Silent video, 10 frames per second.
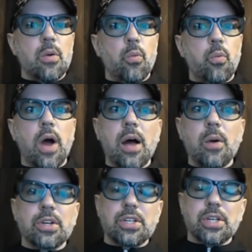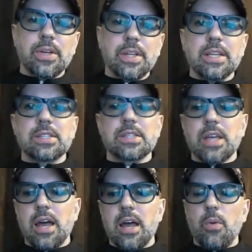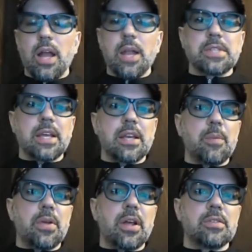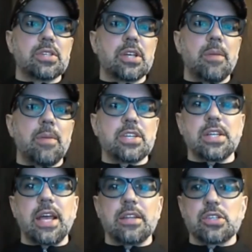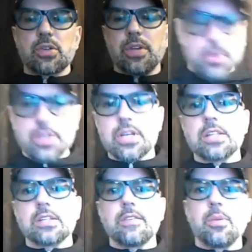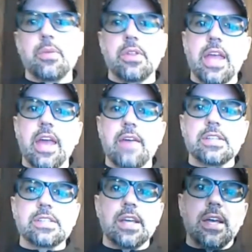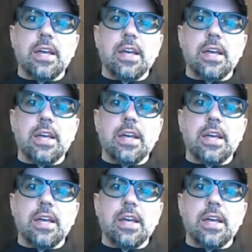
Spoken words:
While we're doing this, while I'm setting up here, I'm just going to mention that the screenshots are available on Canvas,